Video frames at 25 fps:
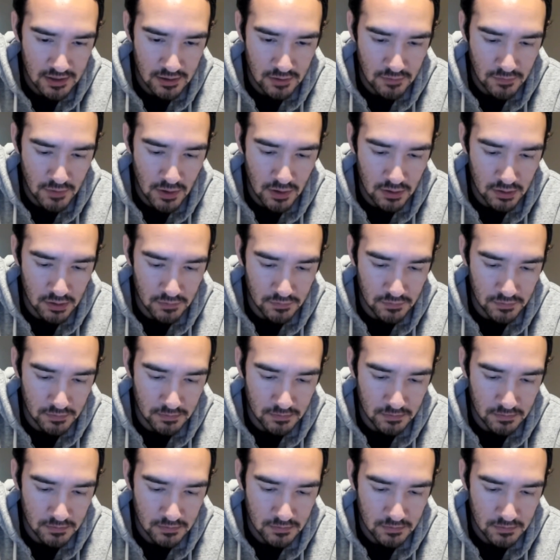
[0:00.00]
of all of
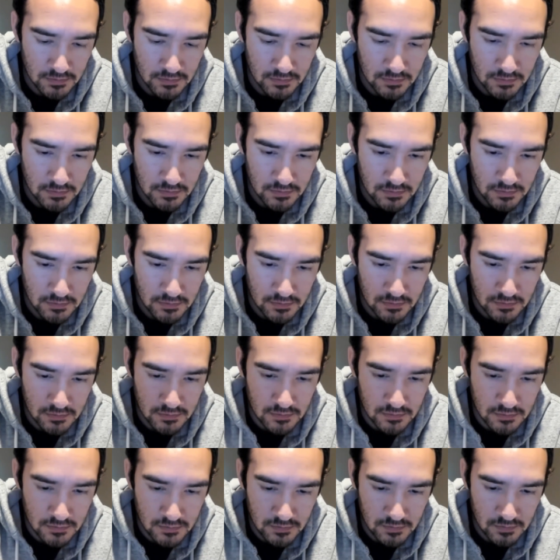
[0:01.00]
them.
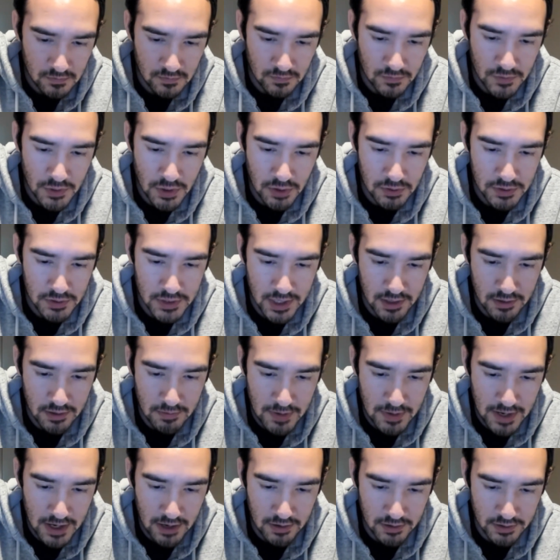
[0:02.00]
No doubt
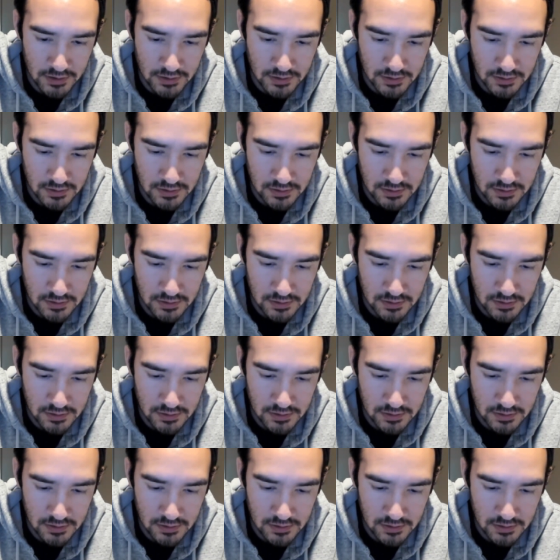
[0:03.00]
about it.